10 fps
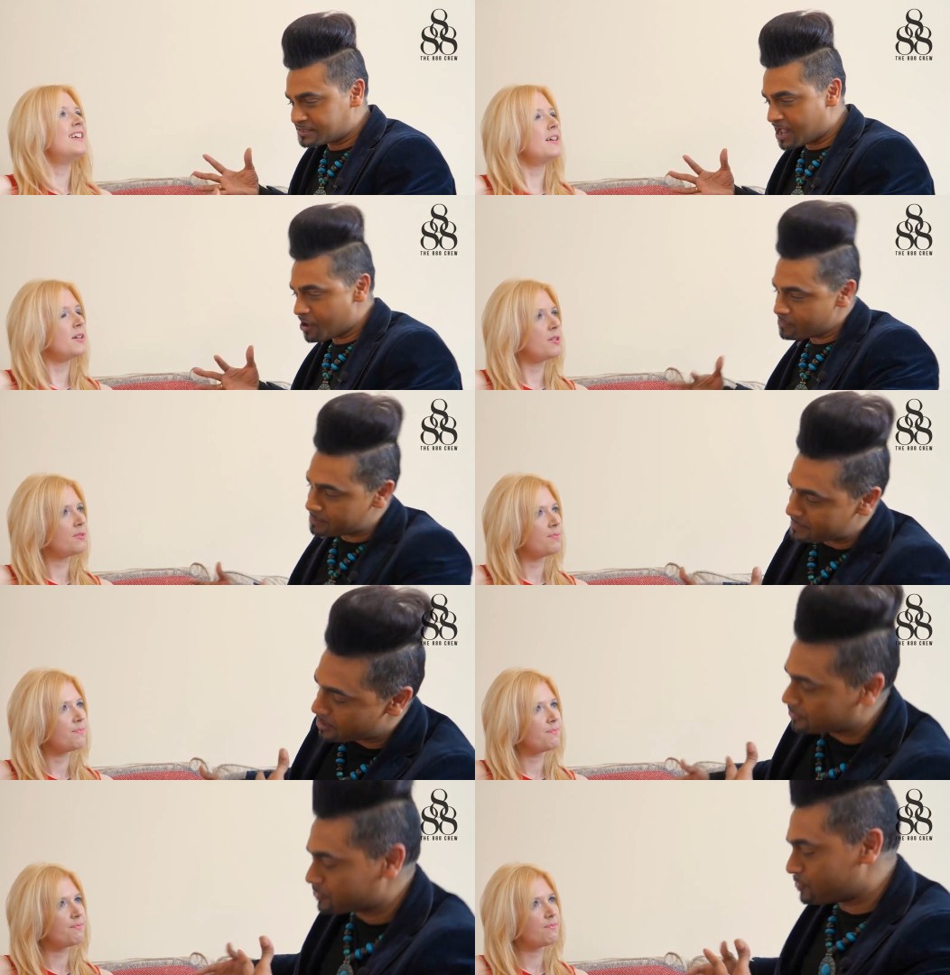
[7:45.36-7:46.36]
Speaker 1: now
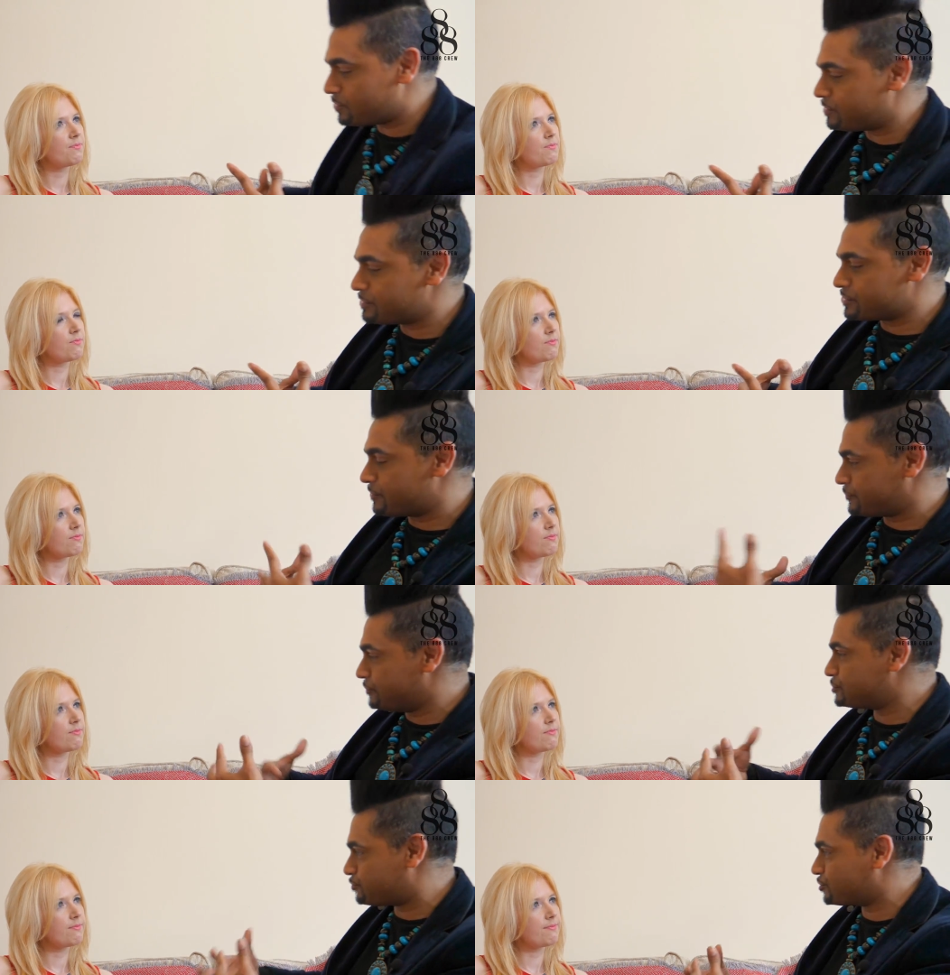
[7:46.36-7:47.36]
about your
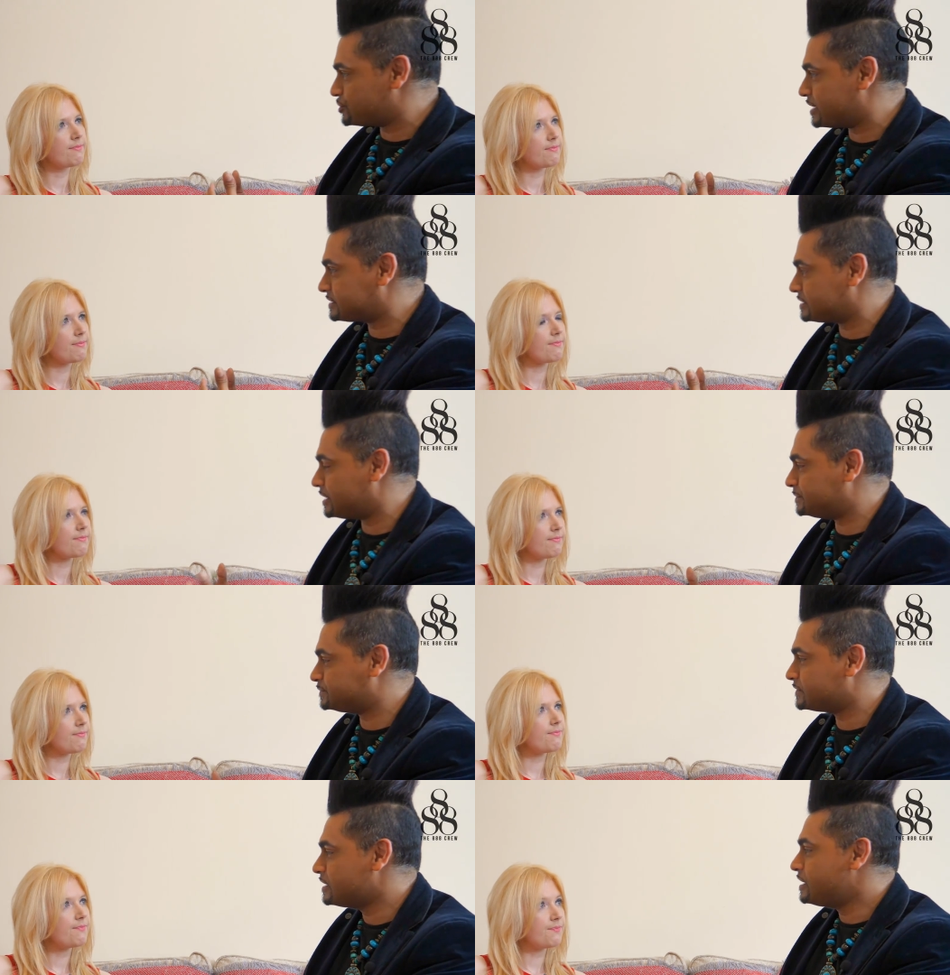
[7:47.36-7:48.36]
future projects.
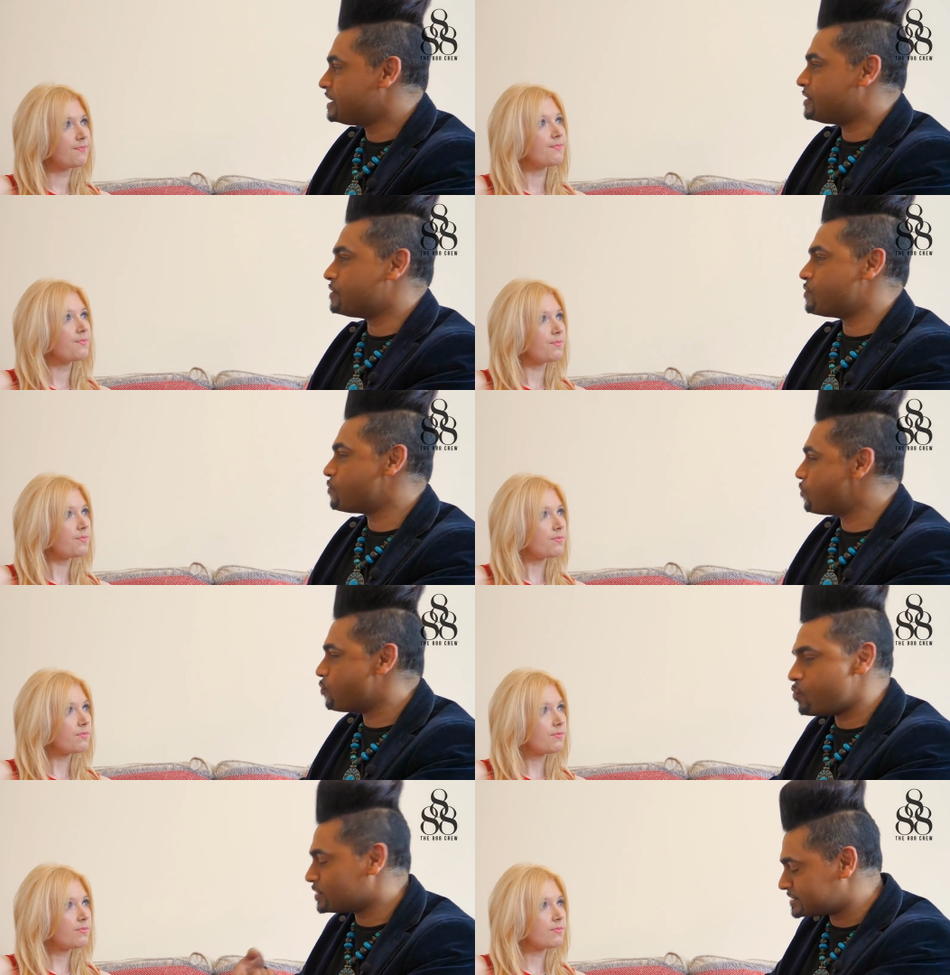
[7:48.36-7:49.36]

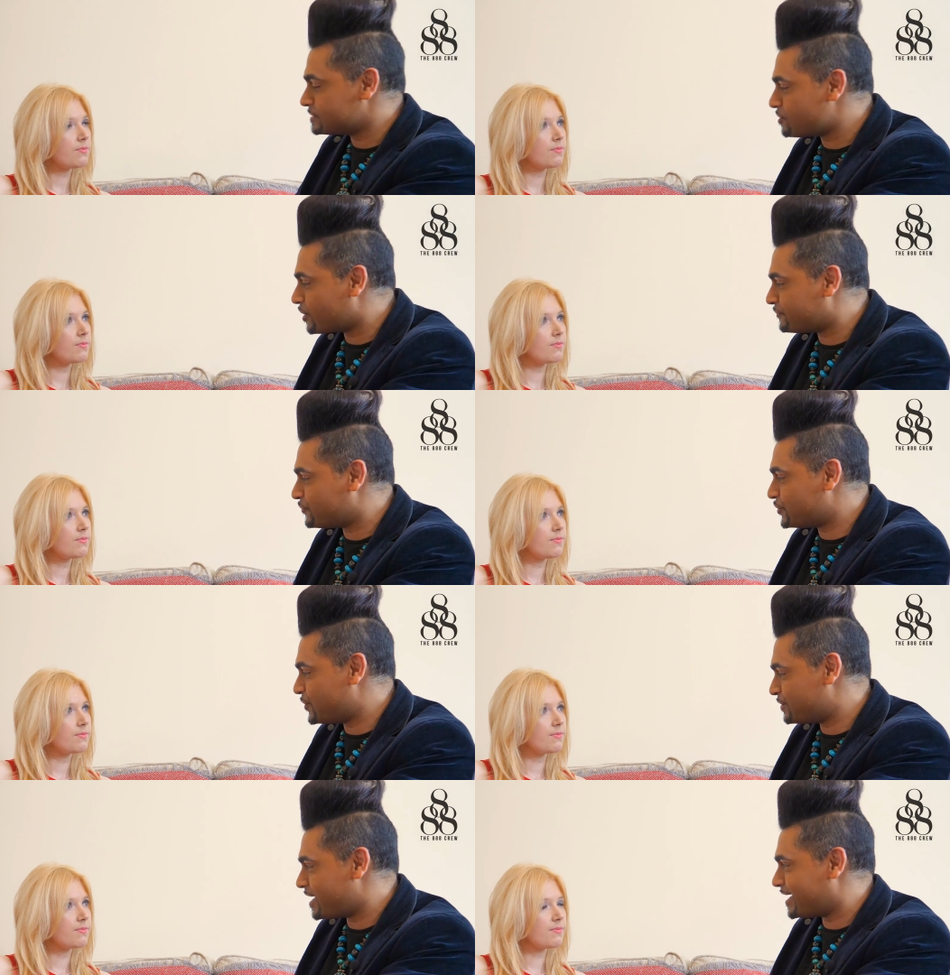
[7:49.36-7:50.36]
What's in line for
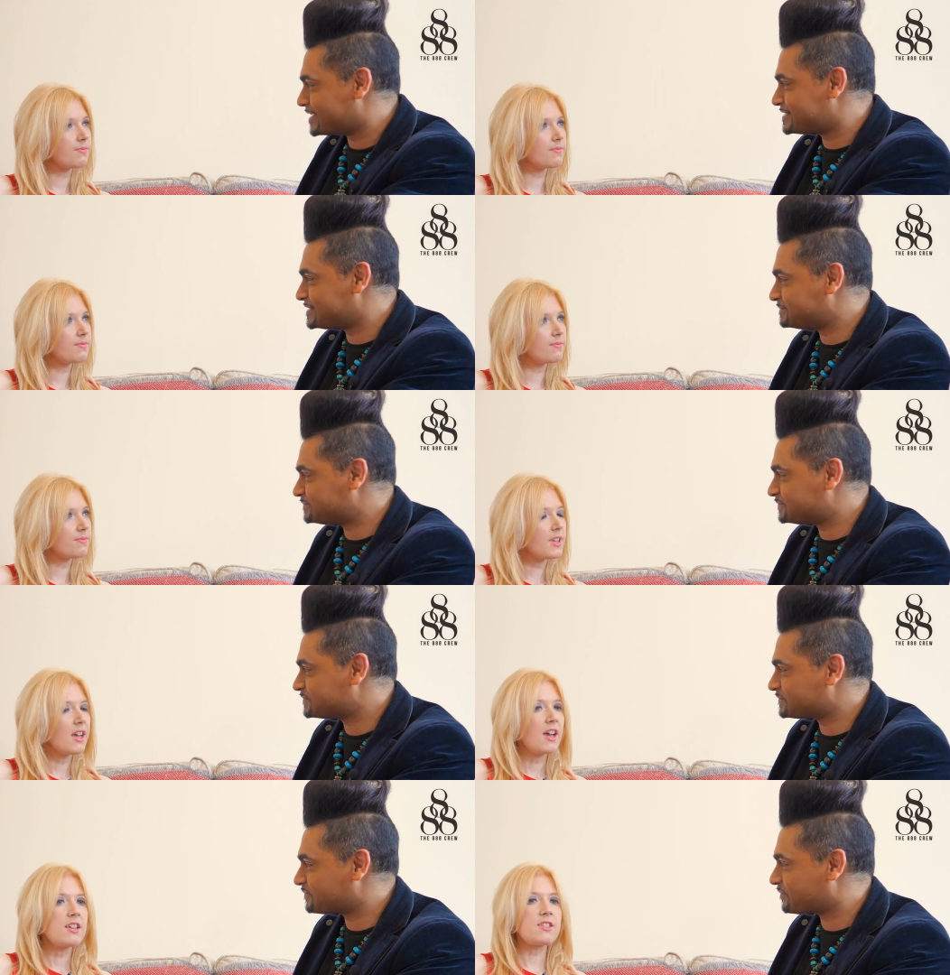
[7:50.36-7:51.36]
you next?
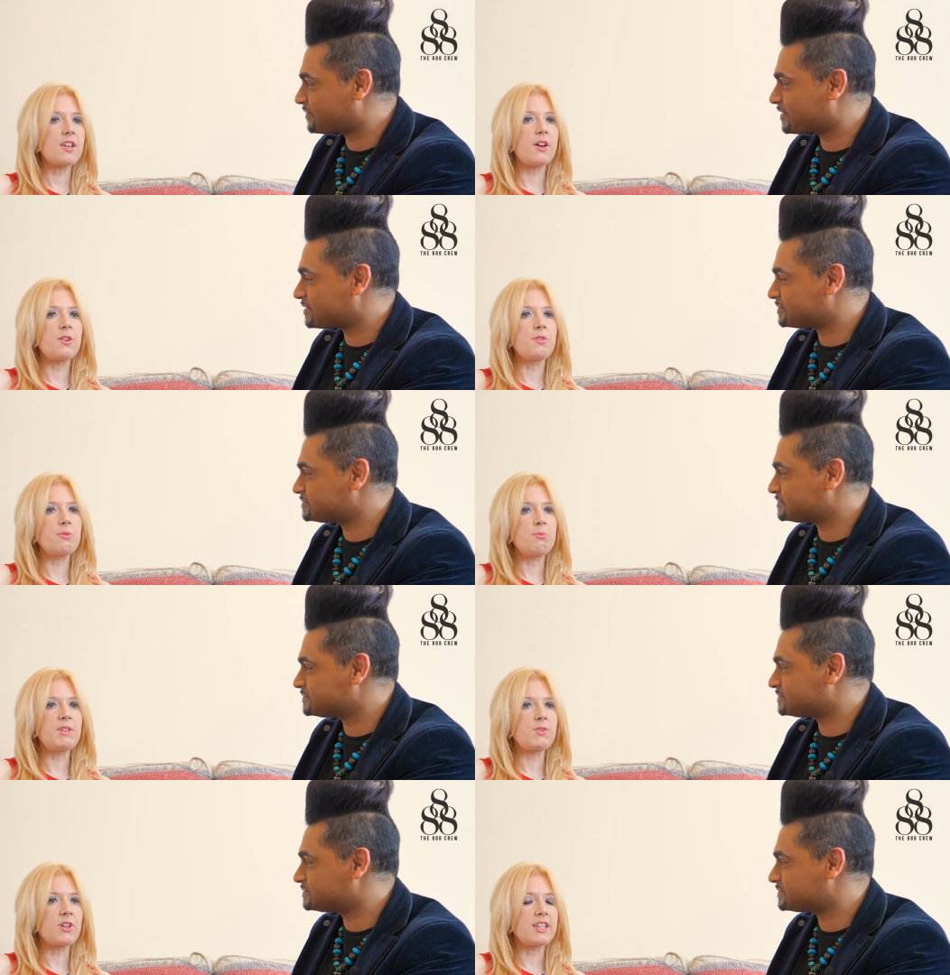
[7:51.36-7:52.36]
Speaker 2: So
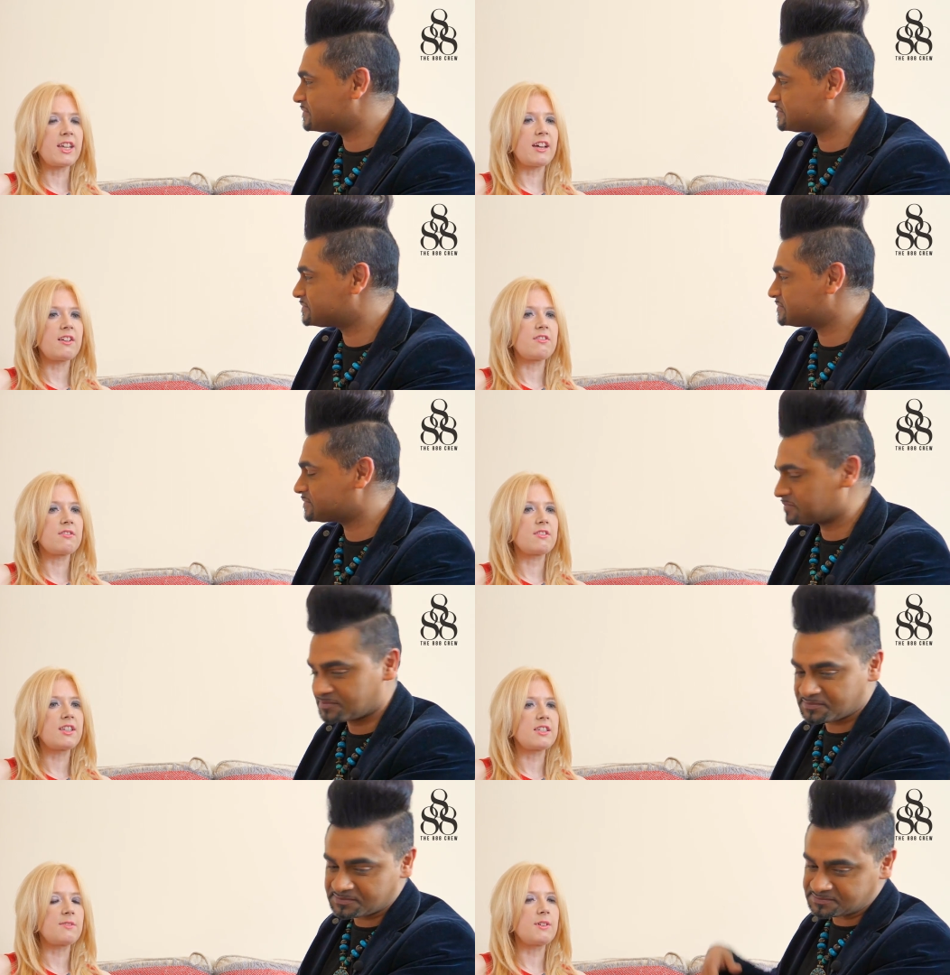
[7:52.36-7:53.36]
we've got now,
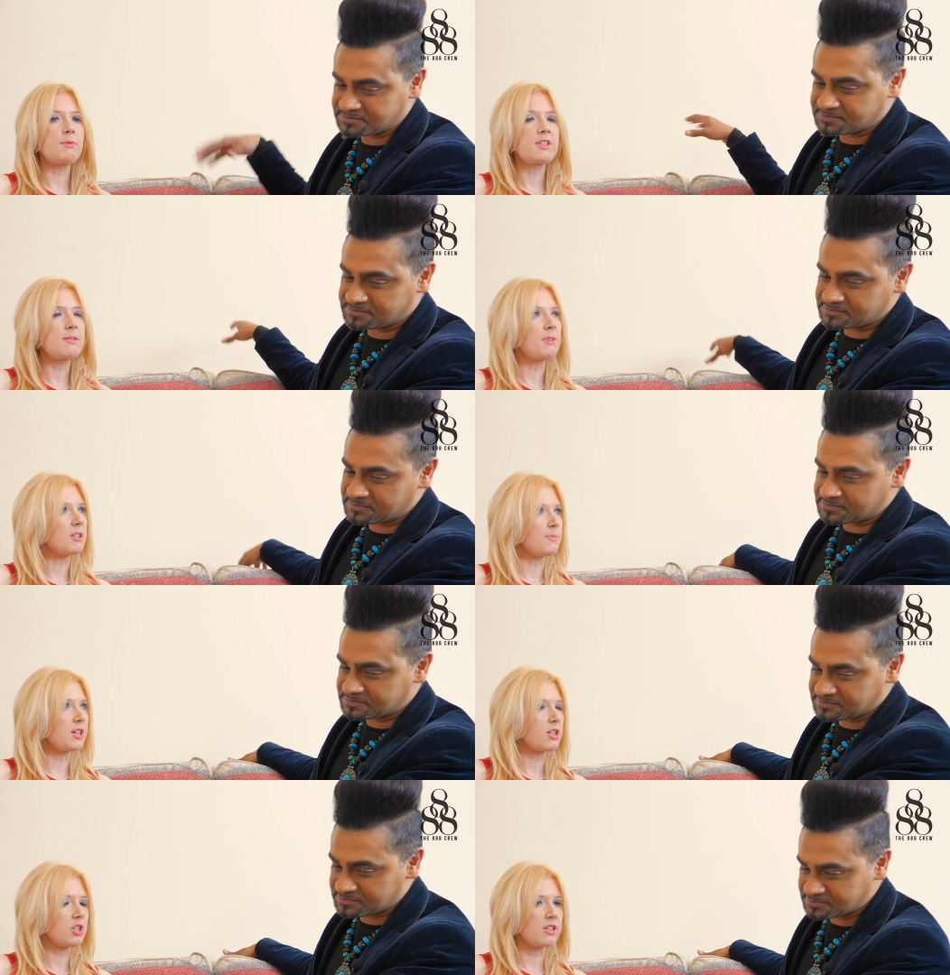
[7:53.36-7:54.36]
there's a film that's in
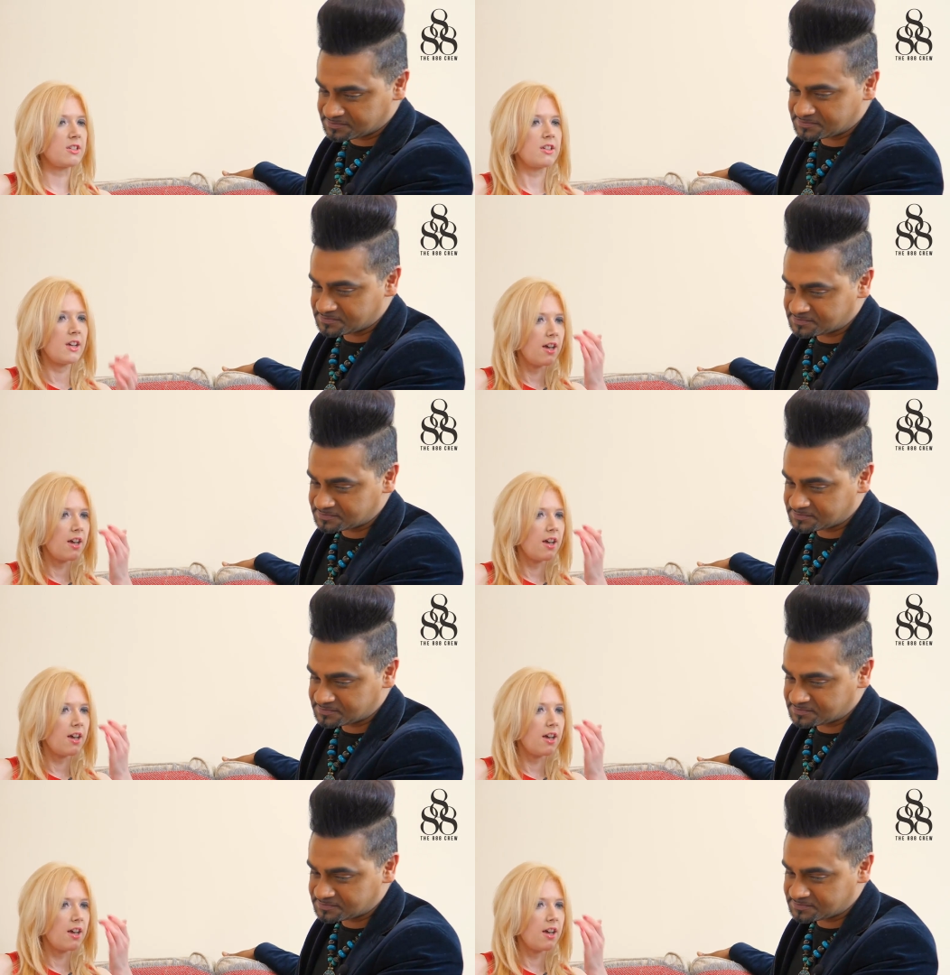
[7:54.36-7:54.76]
post-production,